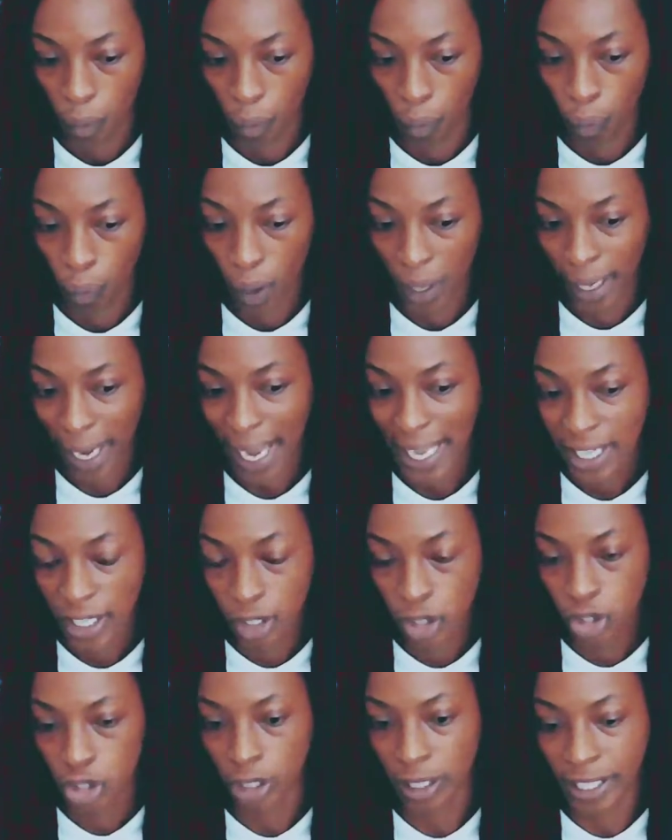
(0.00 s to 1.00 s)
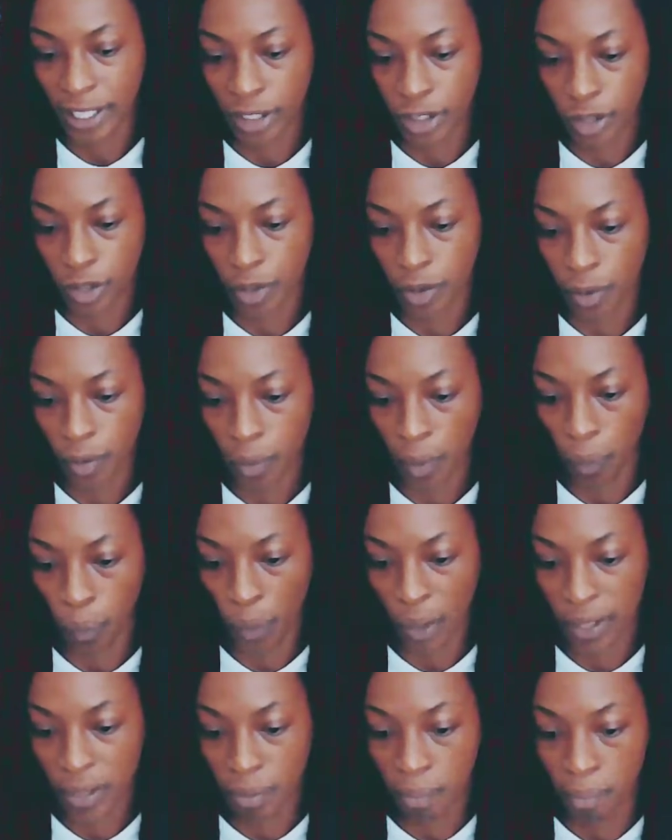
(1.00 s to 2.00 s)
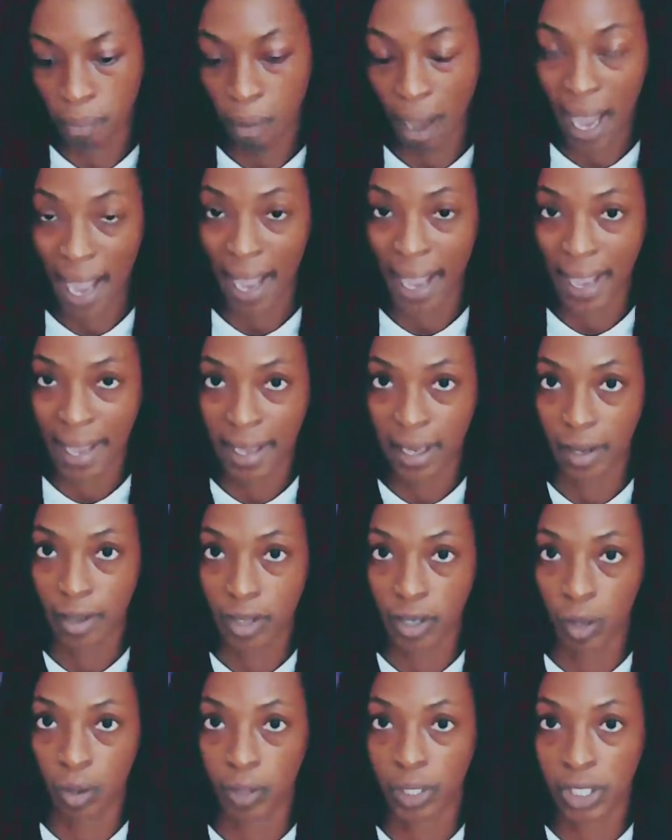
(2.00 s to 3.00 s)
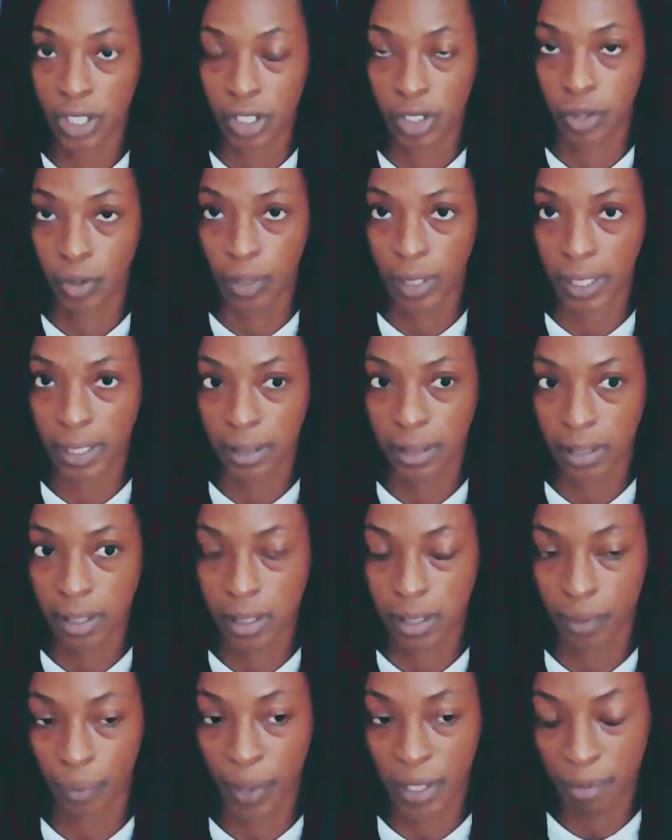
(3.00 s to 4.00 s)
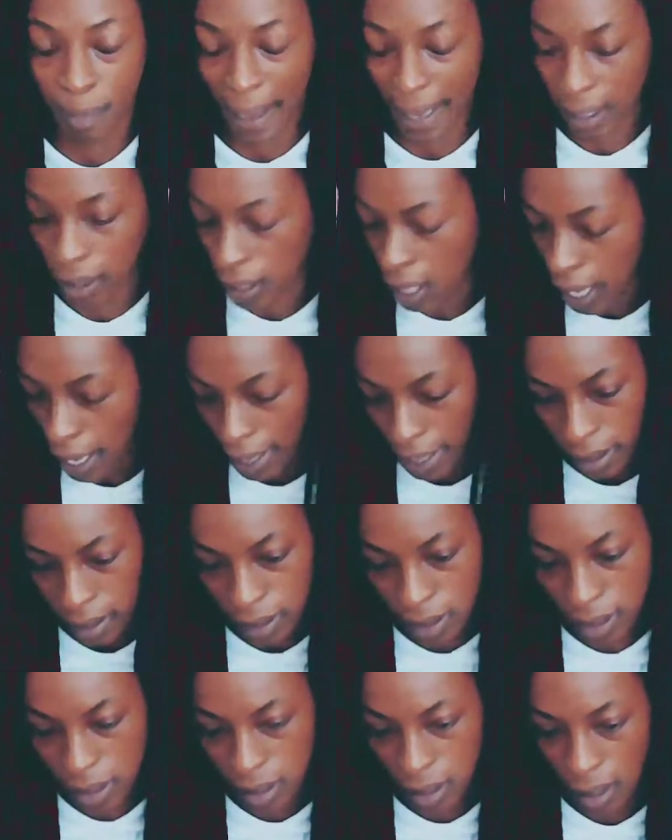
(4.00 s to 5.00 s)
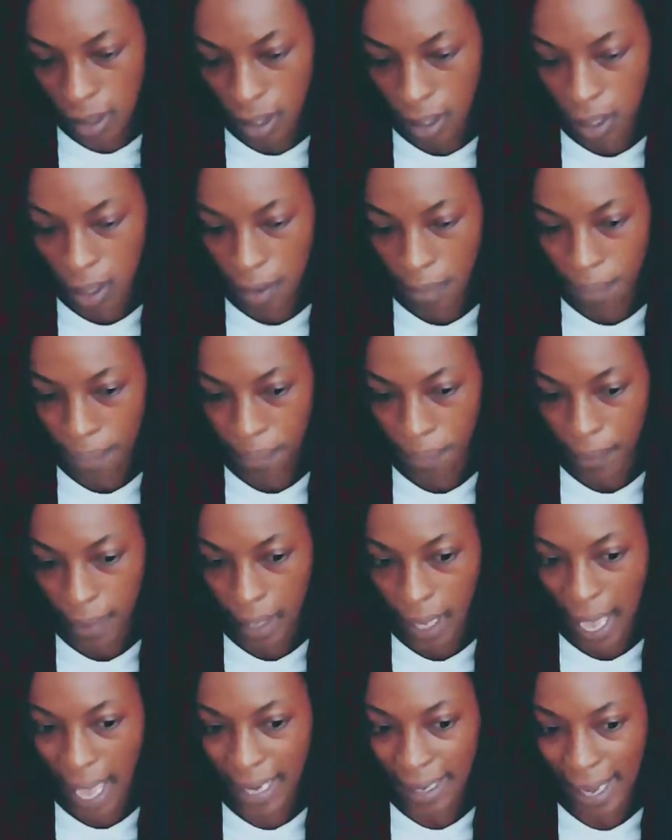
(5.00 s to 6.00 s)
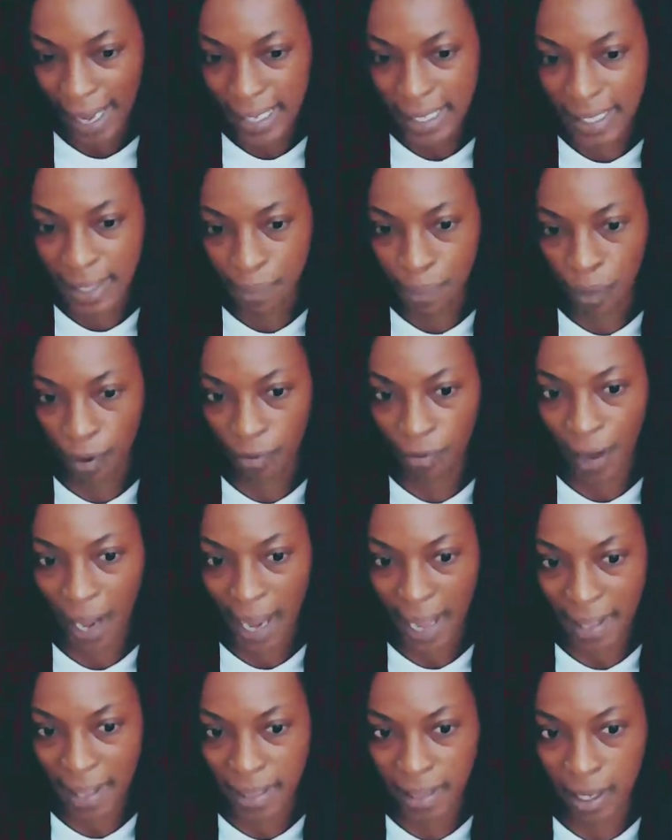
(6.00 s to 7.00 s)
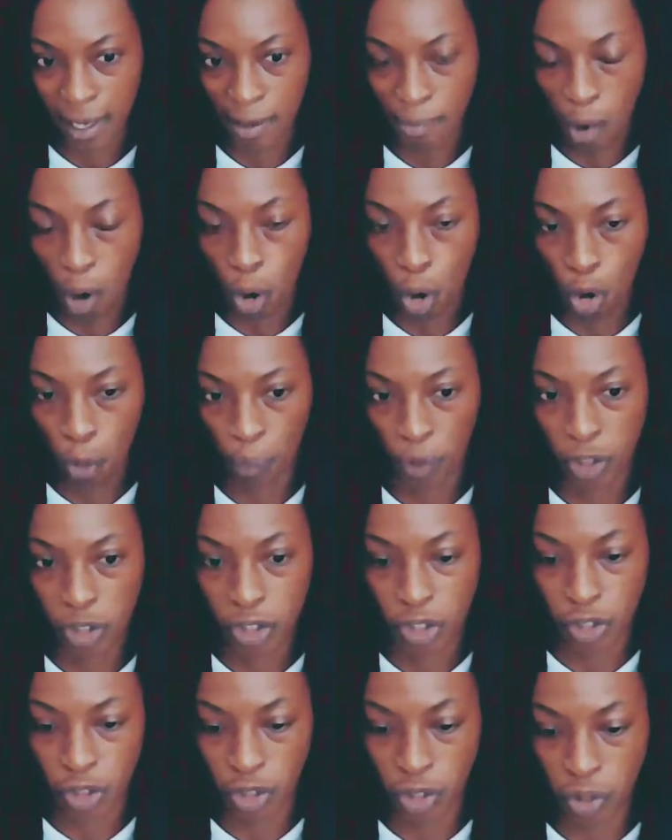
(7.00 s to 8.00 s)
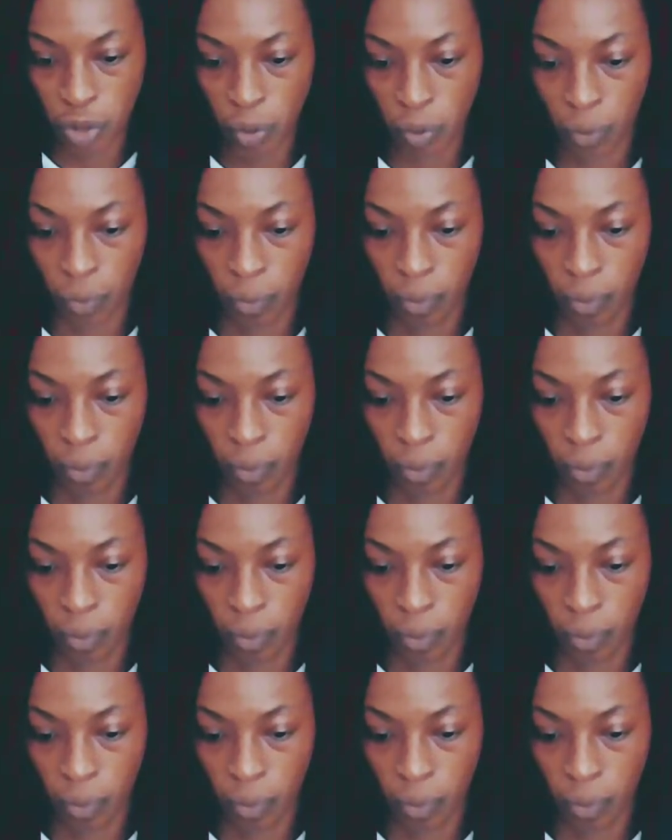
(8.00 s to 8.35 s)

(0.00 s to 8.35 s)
What I usually do with my yoga students, with my clients, I like to provide them homework to do,